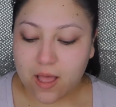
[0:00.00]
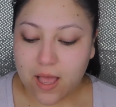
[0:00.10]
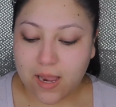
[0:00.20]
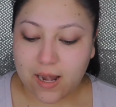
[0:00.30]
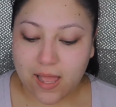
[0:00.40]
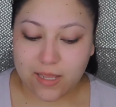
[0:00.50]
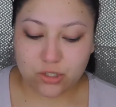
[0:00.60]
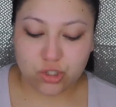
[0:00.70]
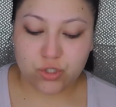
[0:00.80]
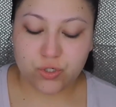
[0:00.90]
I
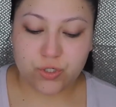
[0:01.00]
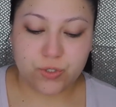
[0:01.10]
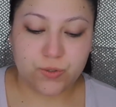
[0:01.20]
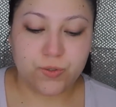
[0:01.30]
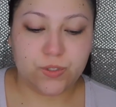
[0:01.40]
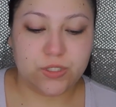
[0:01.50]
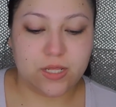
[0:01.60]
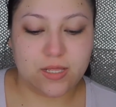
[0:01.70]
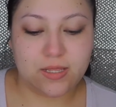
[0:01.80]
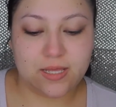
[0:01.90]
like to use,
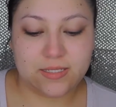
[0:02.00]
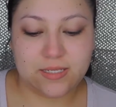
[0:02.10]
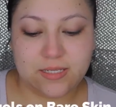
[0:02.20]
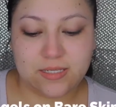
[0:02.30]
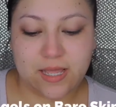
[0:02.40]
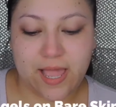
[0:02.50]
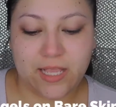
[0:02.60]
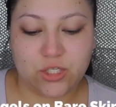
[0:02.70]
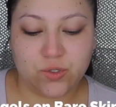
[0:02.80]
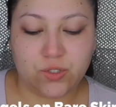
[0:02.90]
this is the
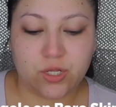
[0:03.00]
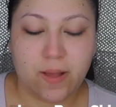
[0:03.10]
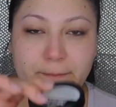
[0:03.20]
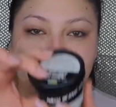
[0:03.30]
Angels on um,